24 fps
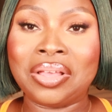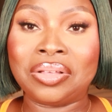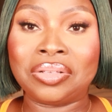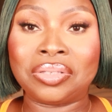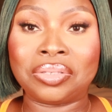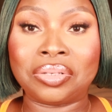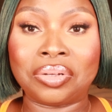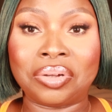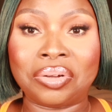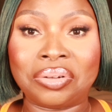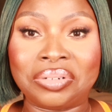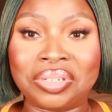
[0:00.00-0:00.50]

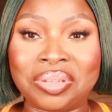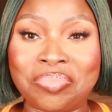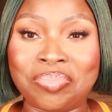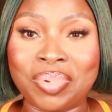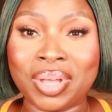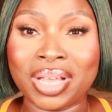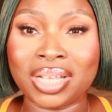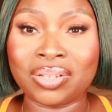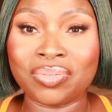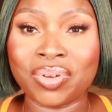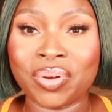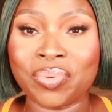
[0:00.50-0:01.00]
so
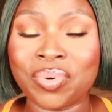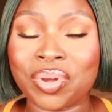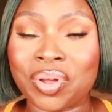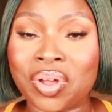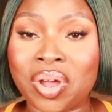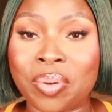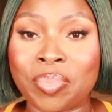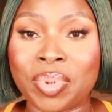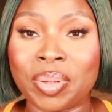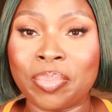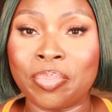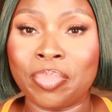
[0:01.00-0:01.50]
depends when we're
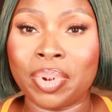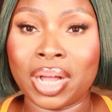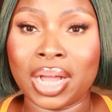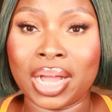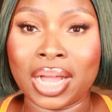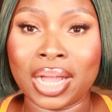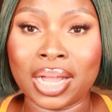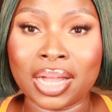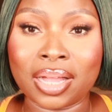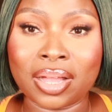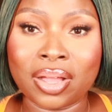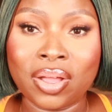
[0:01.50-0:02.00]
coming
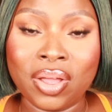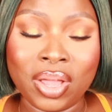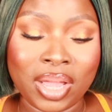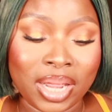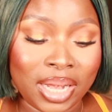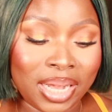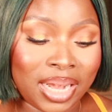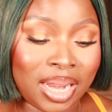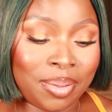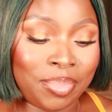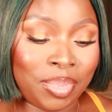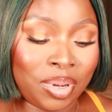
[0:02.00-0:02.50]
back
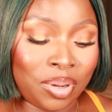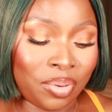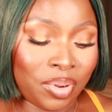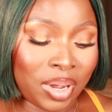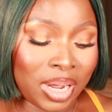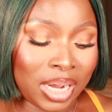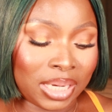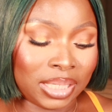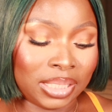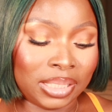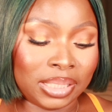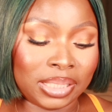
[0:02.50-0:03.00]
let me
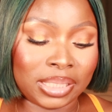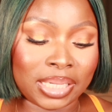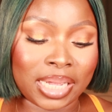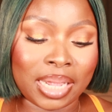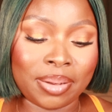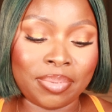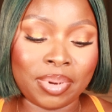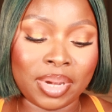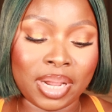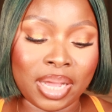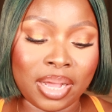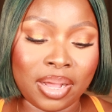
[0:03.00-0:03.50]
look at the
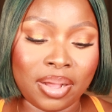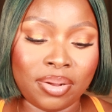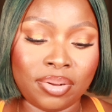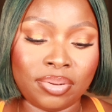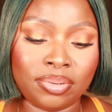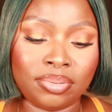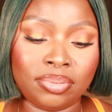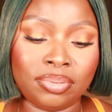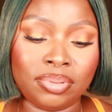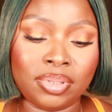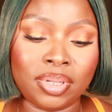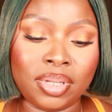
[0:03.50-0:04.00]
time
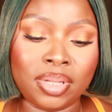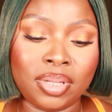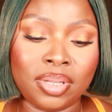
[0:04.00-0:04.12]
now